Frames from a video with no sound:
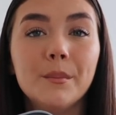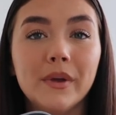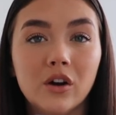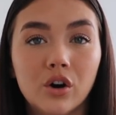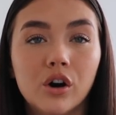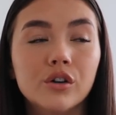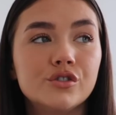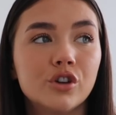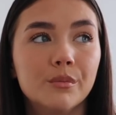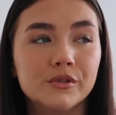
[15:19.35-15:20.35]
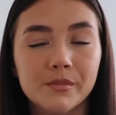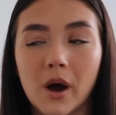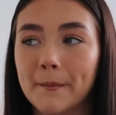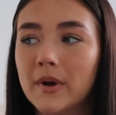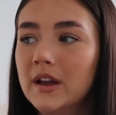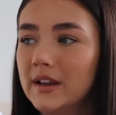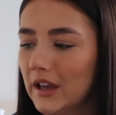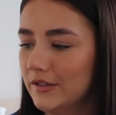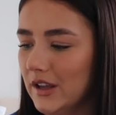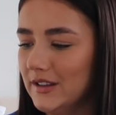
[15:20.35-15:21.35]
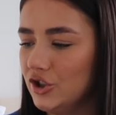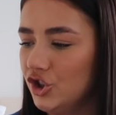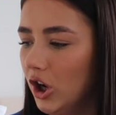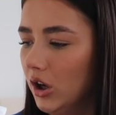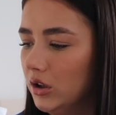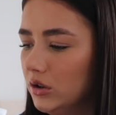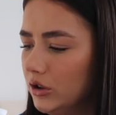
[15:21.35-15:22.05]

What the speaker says: because Tom's mum gave us like this jug,